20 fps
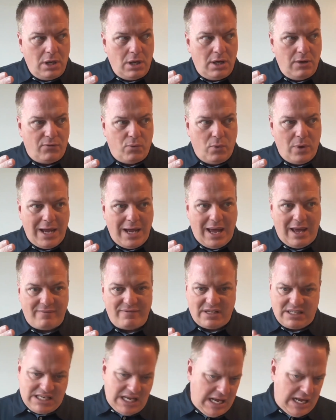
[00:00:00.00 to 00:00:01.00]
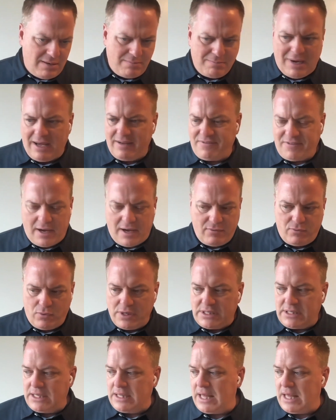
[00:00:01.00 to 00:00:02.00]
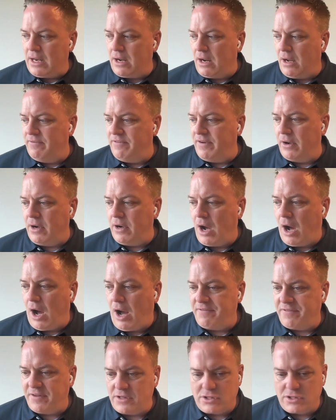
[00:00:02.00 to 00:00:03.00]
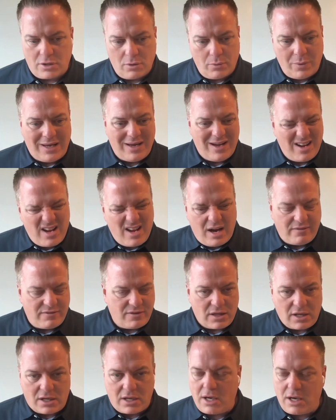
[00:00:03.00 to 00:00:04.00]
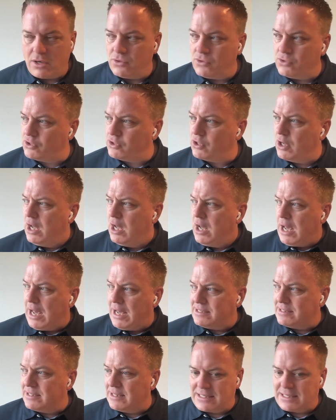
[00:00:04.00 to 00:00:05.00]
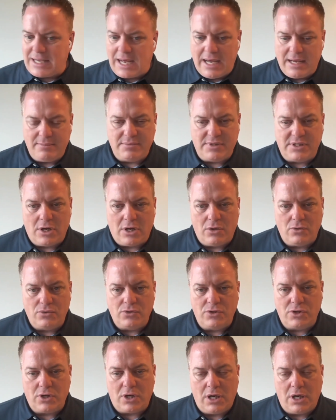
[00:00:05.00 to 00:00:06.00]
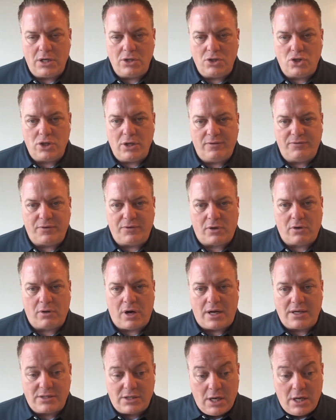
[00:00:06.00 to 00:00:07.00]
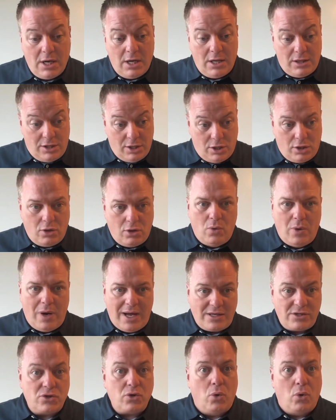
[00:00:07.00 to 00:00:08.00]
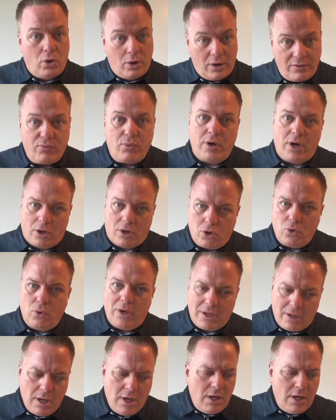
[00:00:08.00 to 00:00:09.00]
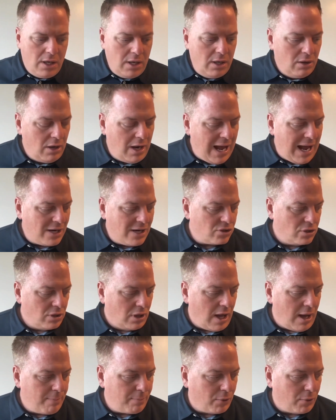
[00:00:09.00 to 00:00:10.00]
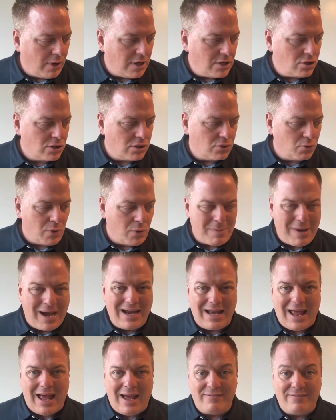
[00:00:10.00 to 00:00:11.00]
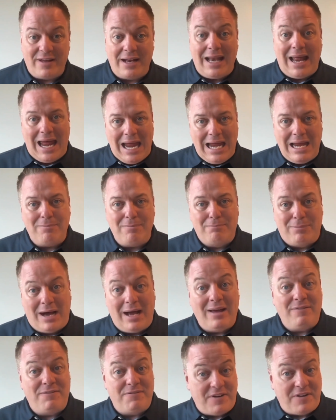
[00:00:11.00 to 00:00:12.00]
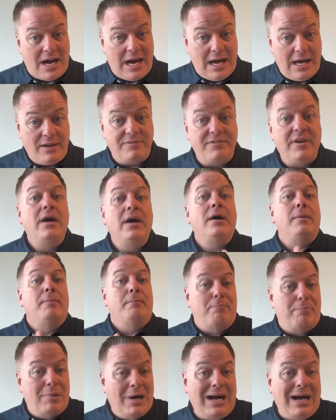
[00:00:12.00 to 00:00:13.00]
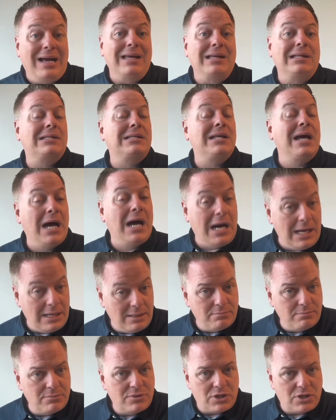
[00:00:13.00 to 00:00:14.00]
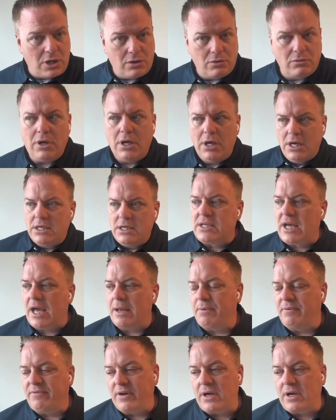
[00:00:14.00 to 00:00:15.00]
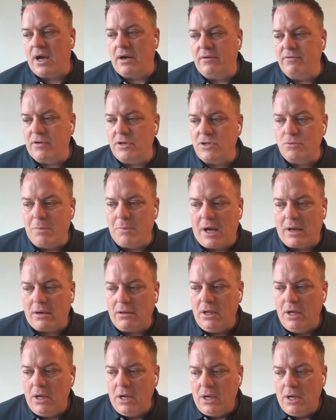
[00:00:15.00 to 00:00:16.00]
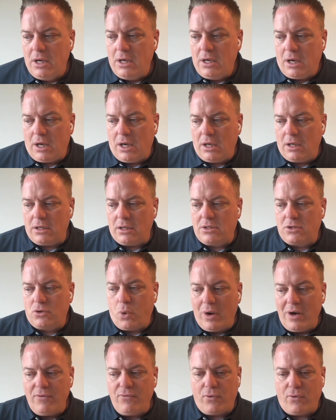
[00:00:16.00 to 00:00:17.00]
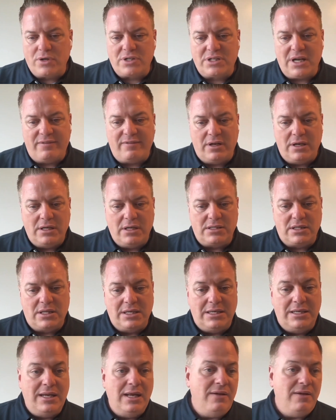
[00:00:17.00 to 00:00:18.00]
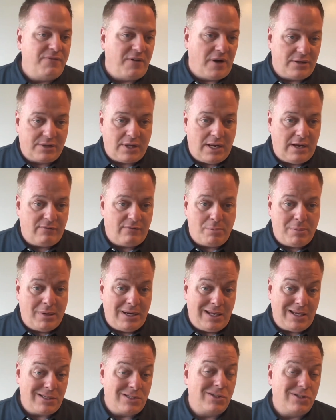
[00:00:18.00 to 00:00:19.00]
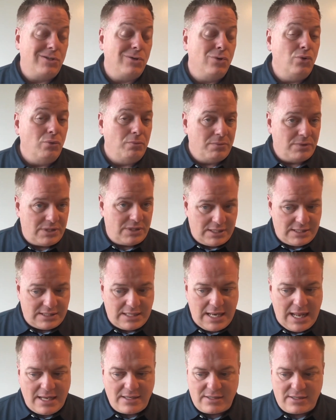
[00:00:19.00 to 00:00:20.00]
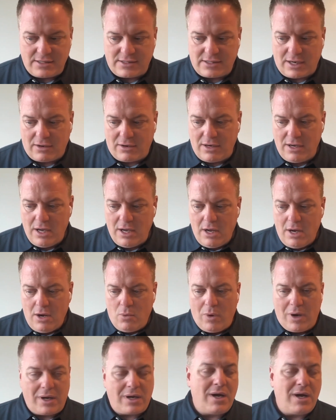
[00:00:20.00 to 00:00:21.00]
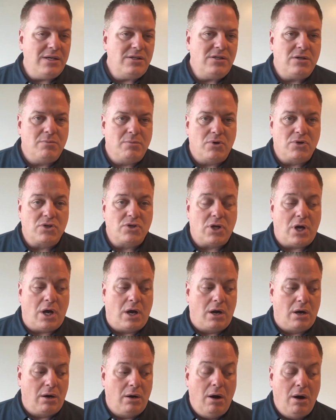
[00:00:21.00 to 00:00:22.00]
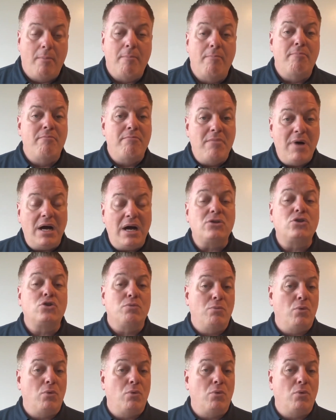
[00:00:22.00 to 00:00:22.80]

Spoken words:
if we have a 10x5, we see that very often so that we can cover the coasts as the time zones shift across the U.S. Or if we are doing international operations, we might have an 8x5 by time zone type of a coverage model. 24/7 is the default that everybody assumes is necessary. What customers are much